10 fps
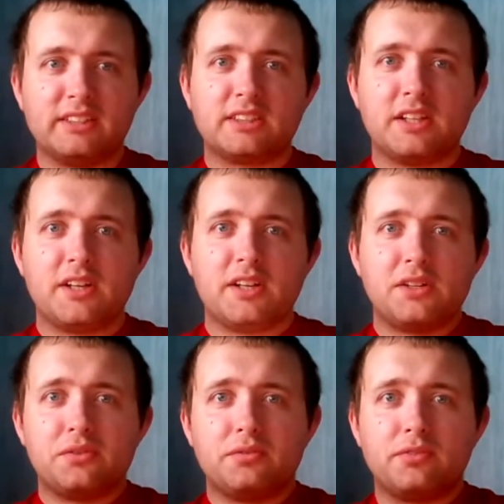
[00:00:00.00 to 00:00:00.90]
tyres
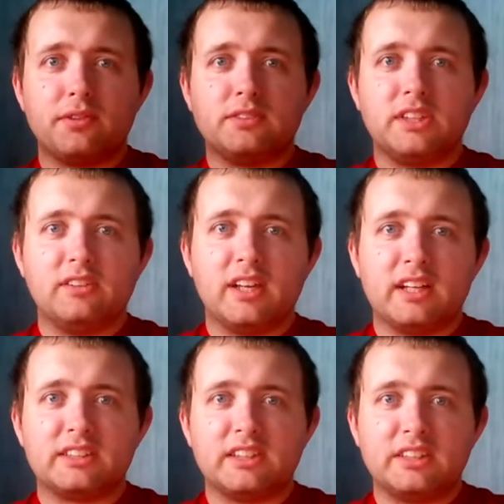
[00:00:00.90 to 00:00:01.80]
from
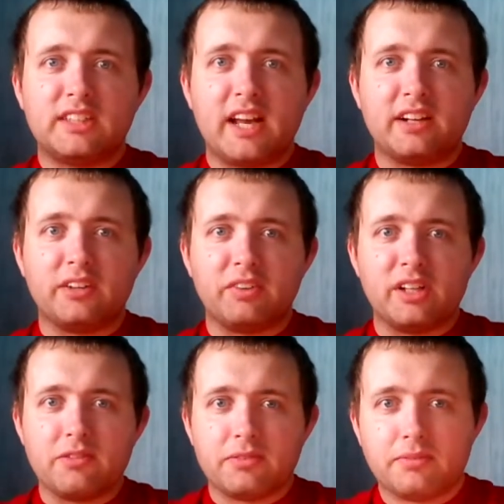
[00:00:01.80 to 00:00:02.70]
2010, I
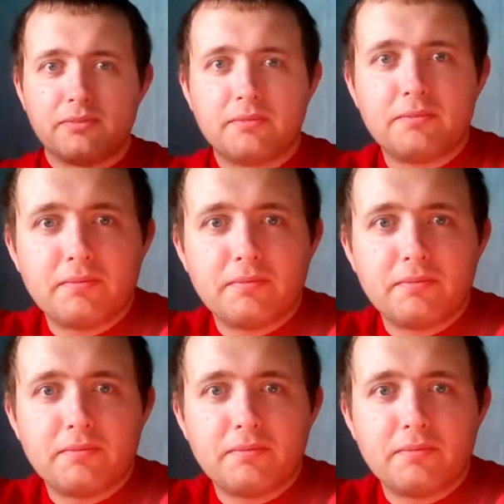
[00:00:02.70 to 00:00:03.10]
believe.